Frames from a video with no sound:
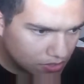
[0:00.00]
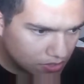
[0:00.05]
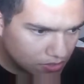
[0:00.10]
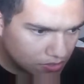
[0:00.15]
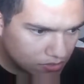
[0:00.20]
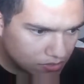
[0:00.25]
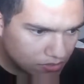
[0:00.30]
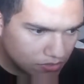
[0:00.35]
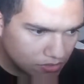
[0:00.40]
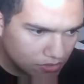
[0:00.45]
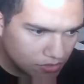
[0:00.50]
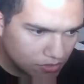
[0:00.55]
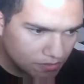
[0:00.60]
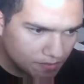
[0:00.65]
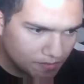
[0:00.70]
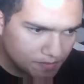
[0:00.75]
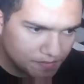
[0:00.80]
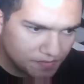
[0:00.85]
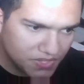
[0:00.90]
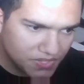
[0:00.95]
So
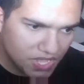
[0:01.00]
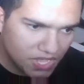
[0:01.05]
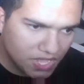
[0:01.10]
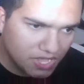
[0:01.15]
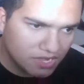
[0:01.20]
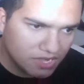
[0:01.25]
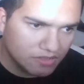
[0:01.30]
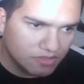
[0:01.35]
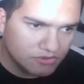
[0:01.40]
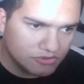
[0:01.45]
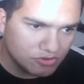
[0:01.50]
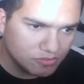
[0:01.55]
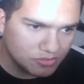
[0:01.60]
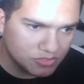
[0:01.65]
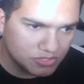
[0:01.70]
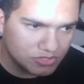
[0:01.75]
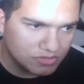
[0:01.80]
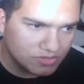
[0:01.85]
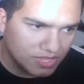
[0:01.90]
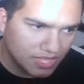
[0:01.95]
yeah, I gotta
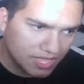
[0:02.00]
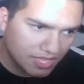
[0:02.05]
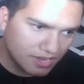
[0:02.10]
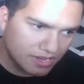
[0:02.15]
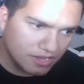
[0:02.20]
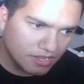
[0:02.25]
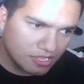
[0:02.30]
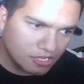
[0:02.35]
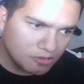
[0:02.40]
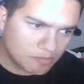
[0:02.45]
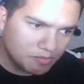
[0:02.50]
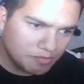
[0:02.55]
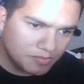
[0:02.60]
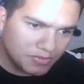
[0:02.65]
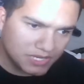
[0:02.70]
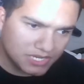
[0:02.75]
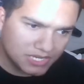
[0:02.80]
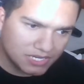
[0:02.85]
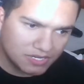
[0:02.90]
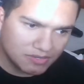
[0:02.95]
troubleshoot that.
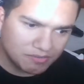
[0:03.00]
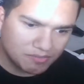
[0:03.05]
But